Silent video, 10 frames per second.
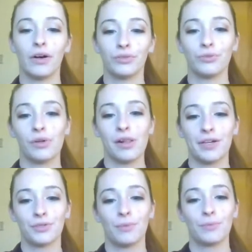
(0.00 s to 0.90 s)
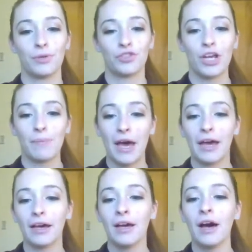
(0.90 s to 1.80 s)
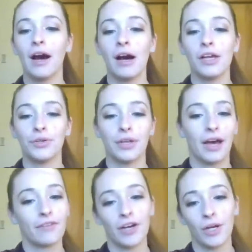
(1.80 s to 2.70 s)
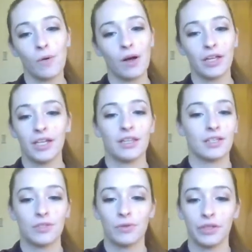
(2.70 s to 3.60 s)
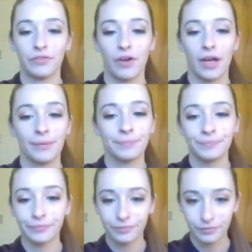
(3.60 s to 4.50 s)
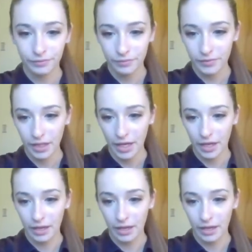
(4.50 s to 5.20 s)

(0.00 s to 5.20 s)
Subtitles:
Google Classroom. So JPEG, you can have high quality, that's totally fine, and